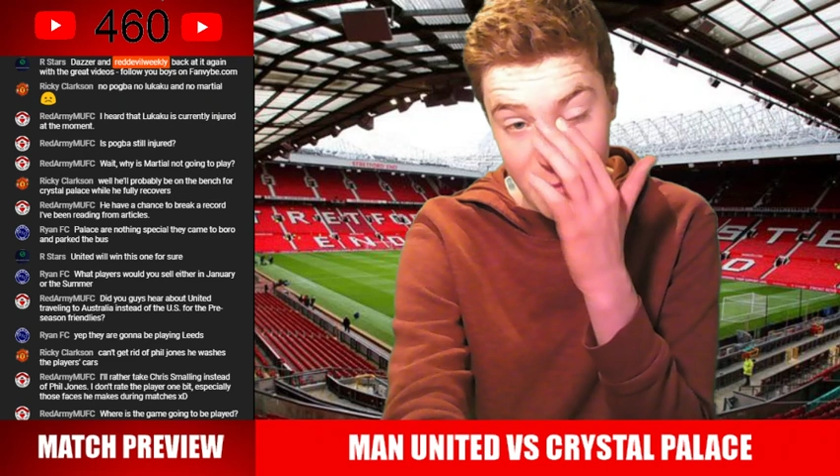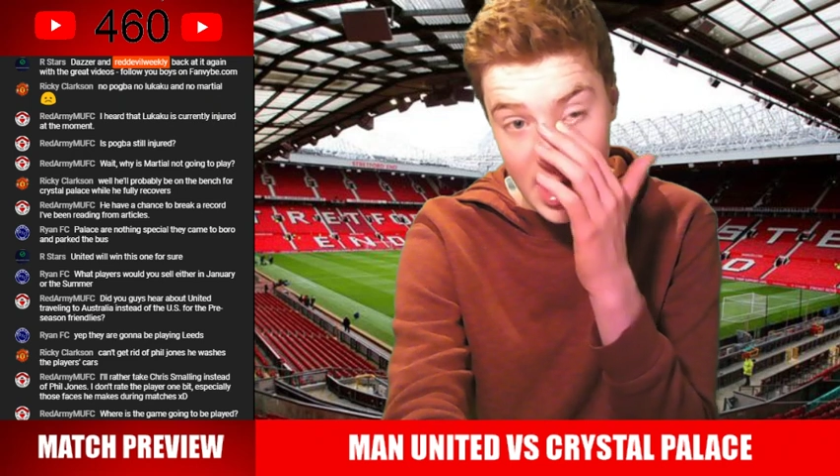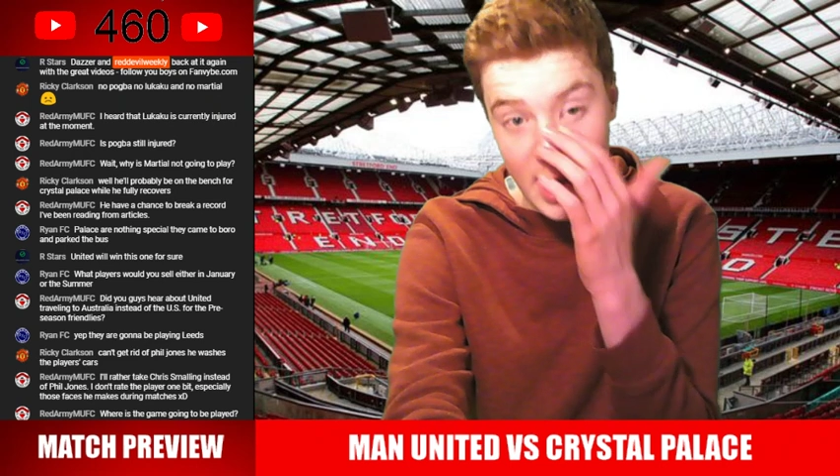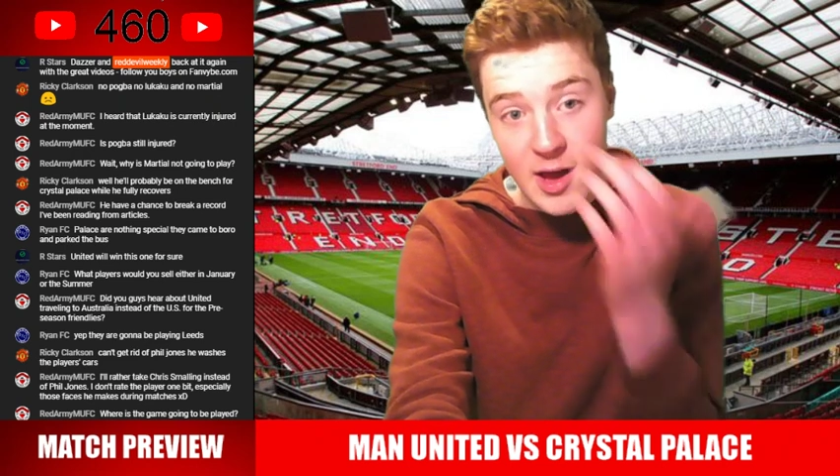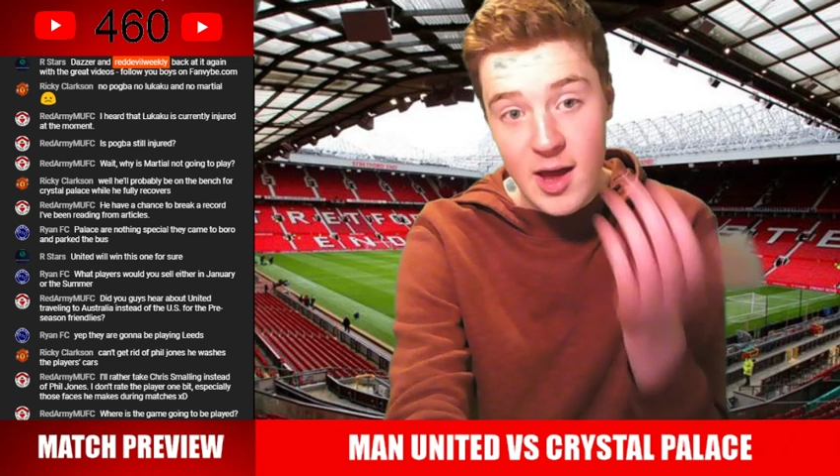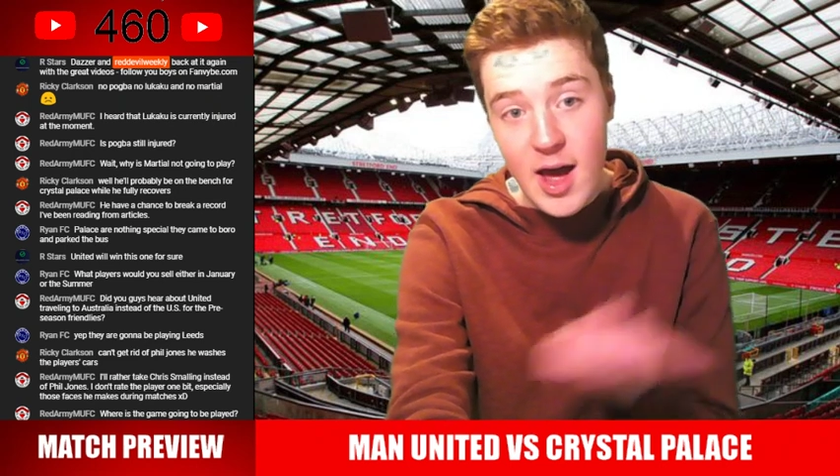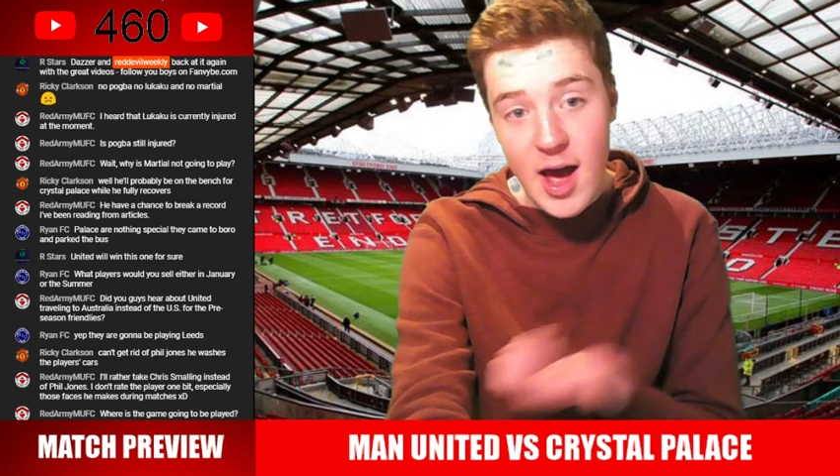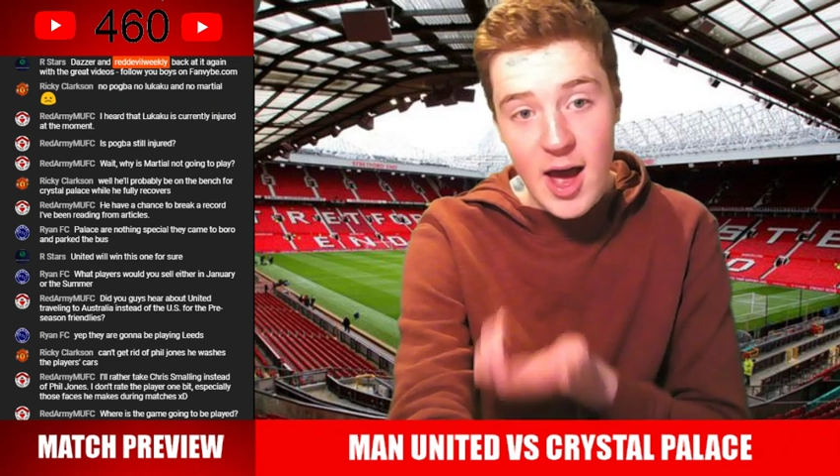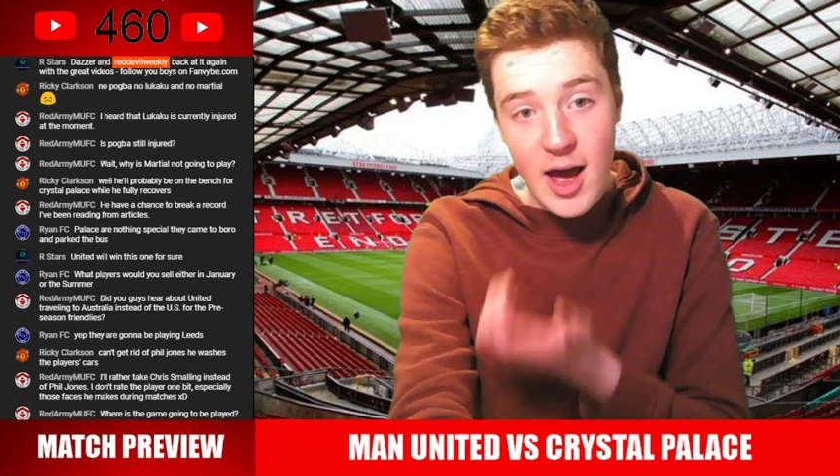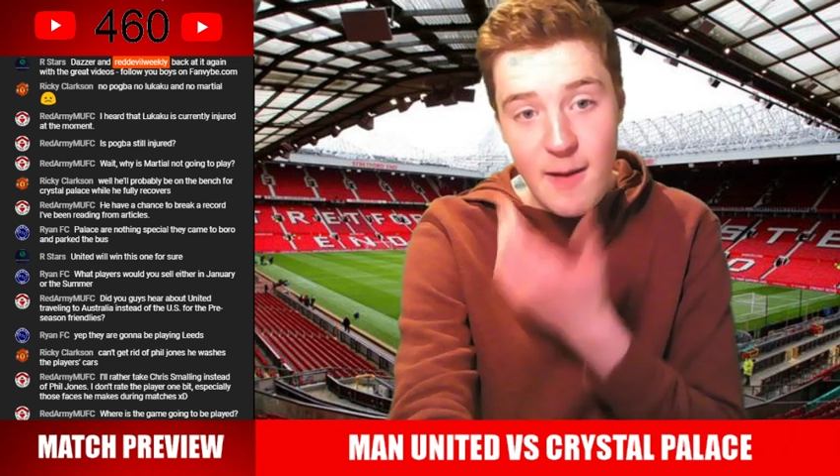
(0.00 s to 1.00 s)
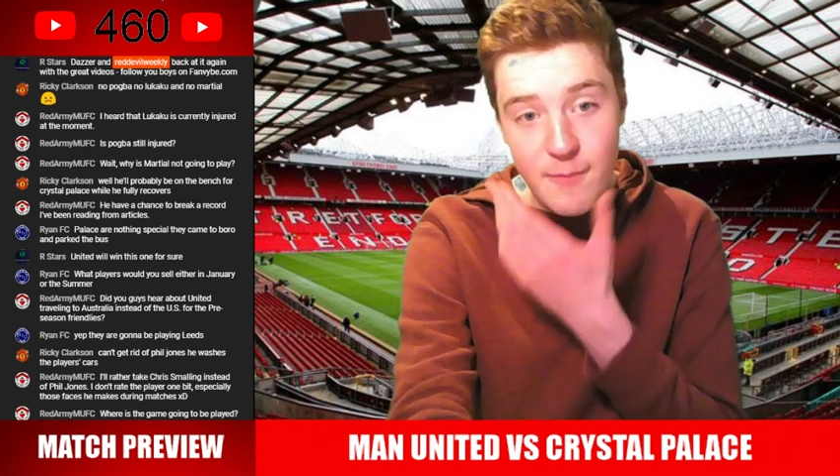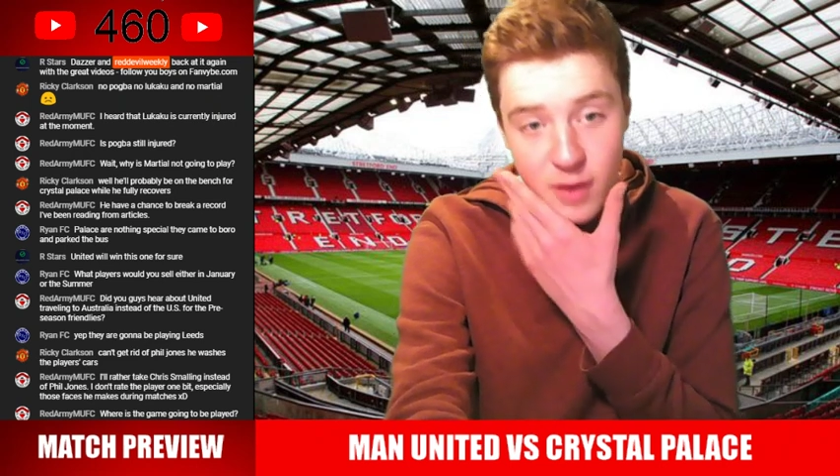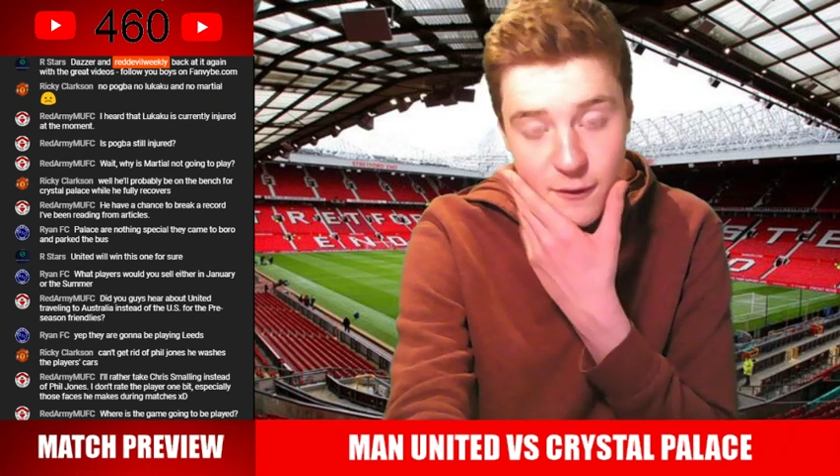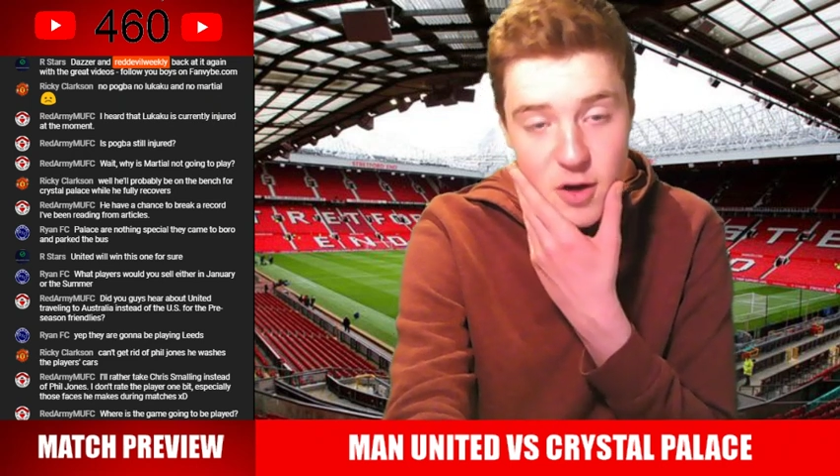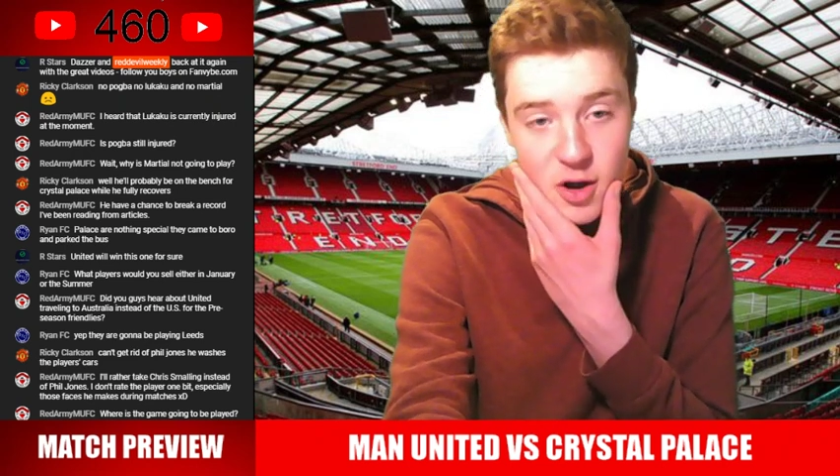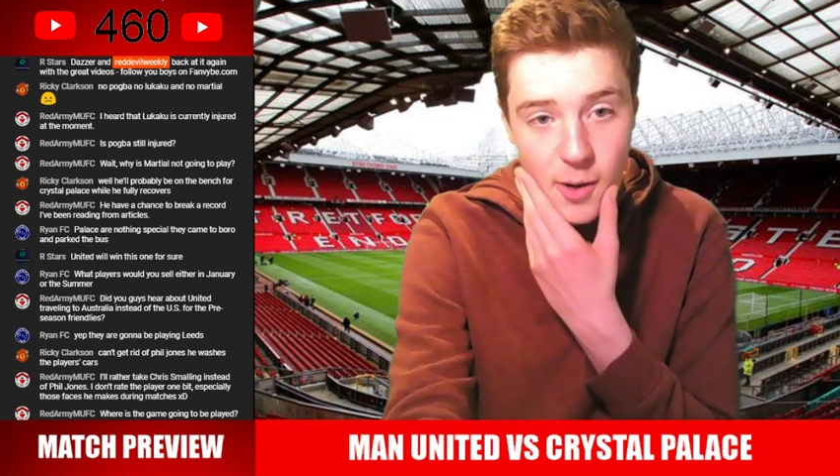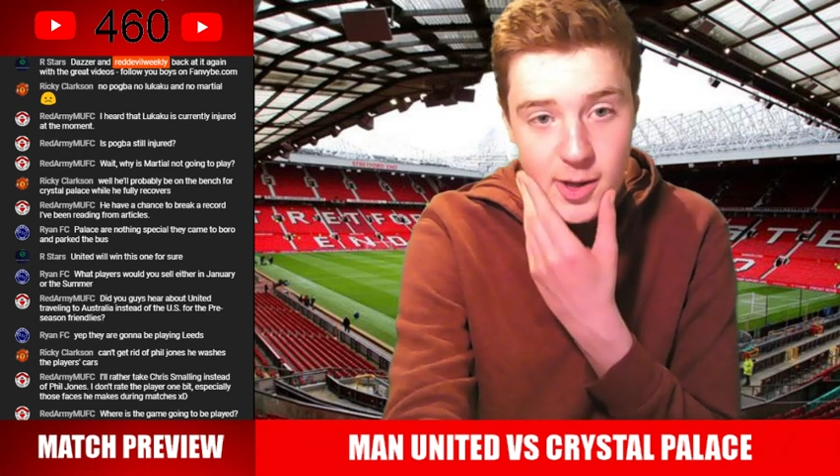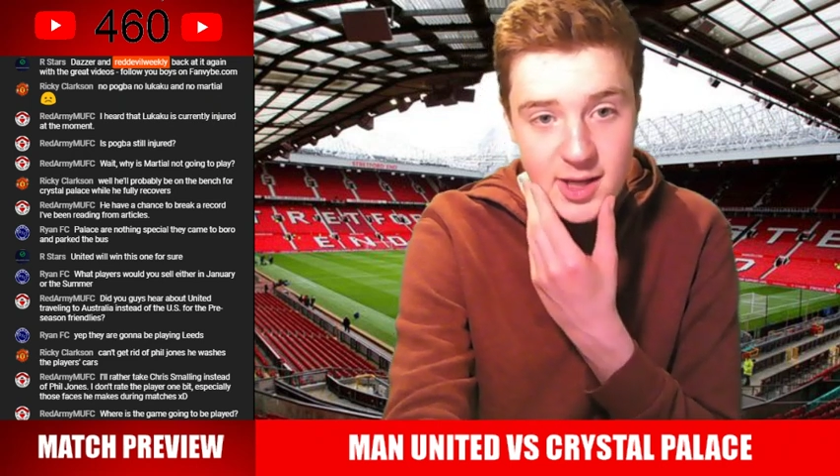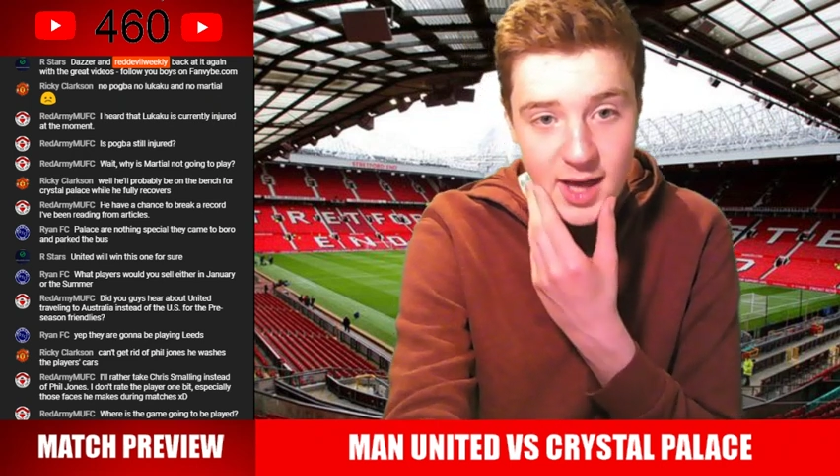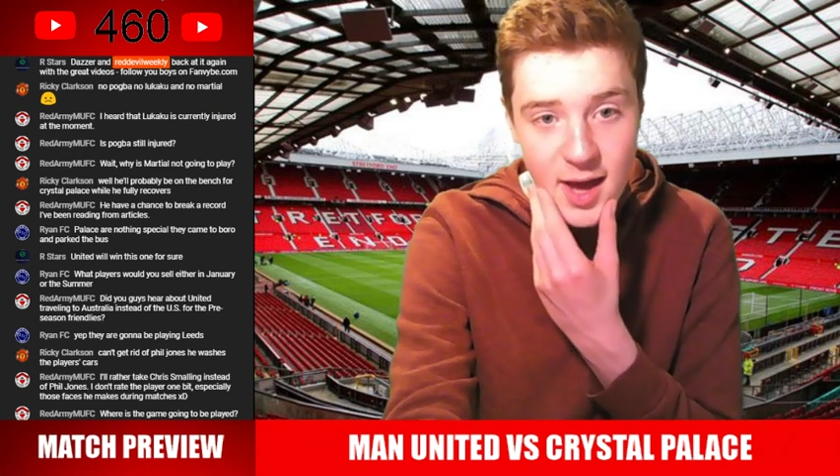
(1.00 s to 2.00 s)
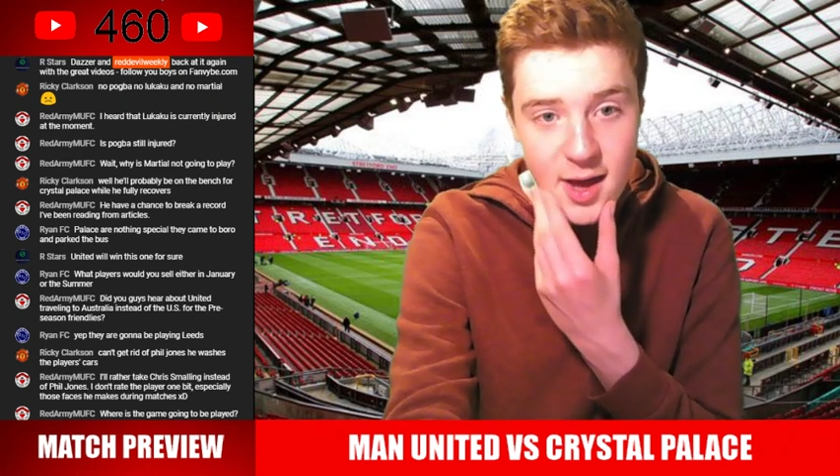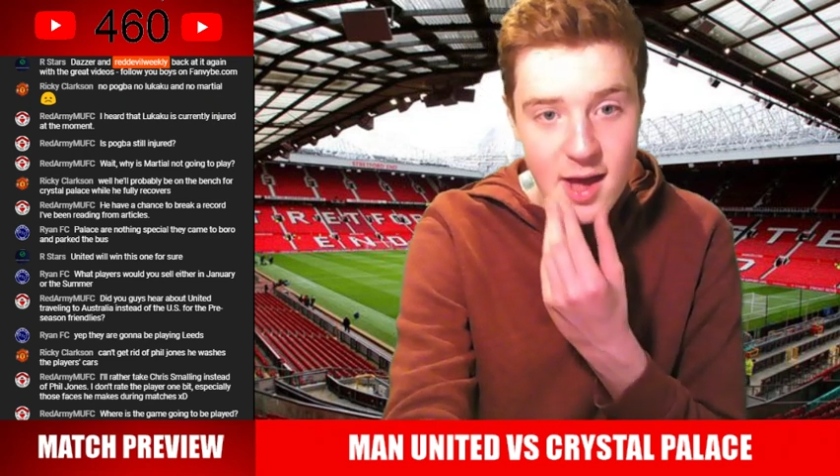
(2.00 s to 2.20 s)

But a few comments here.